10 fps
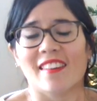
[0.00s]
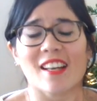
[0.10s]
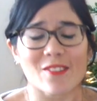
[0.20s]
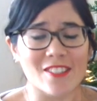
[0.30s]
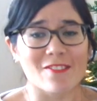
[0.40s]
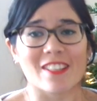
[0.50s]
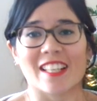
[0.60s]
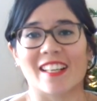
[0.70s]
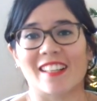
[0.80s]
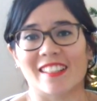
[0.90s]
That was
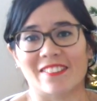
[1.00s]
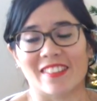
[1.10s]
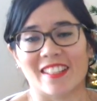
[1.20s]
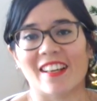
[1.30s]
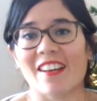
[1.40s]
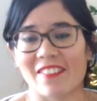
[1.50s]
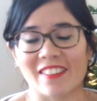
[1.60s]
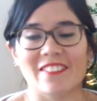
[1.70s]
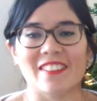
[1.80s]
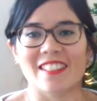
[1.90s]
really hard, that video. I
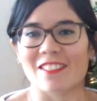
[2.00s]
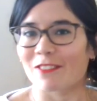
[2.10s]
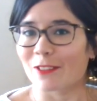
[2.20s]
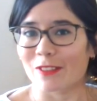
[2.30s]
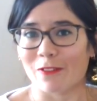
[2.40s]
found it really difficult